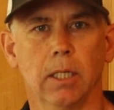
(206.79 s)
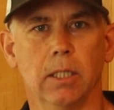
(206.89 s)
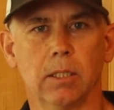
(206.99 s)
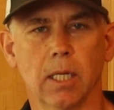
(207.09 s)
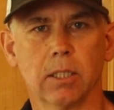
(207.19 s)

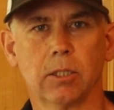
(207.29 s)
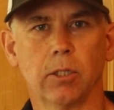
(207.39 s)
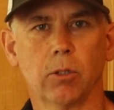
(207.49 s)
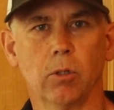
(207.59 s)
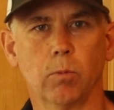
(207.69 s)
he says
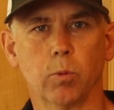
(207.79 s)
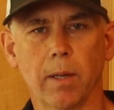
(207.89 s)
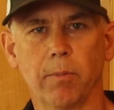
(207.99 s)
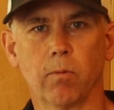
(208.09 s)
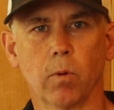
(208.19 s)
to the group
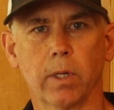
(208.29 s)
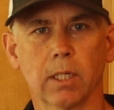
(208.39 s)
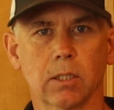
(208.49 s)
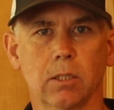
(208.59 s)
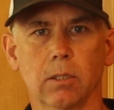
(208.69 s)
right before he
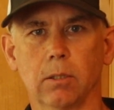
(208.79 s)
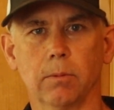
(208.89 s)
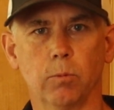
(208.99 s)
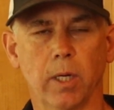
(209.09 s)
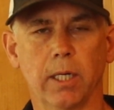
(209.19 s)
gets
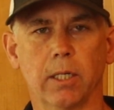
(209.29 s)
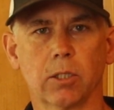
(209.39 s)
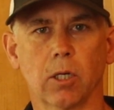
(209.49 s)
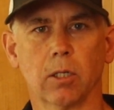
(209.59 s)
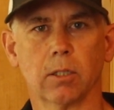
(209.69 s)
ready to
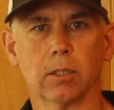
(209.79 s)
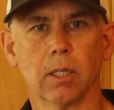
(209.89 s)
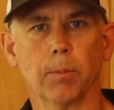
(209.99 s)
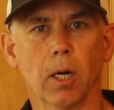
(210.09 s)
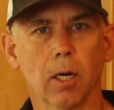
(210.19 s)
start the
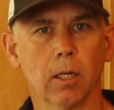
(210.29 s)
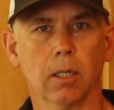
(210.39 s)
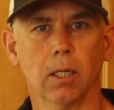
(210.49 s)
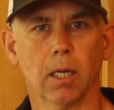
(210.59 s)
seminar,